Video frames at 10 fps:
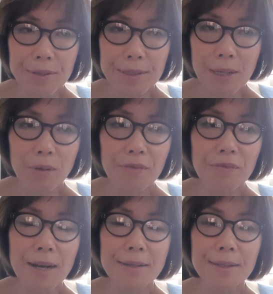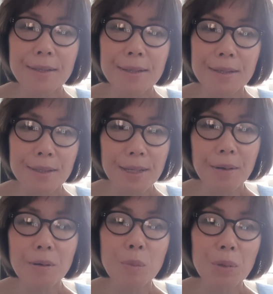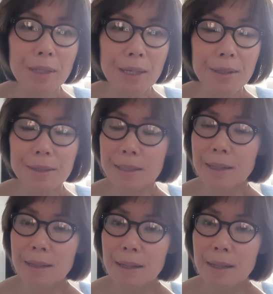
sacrifices, ceremonies,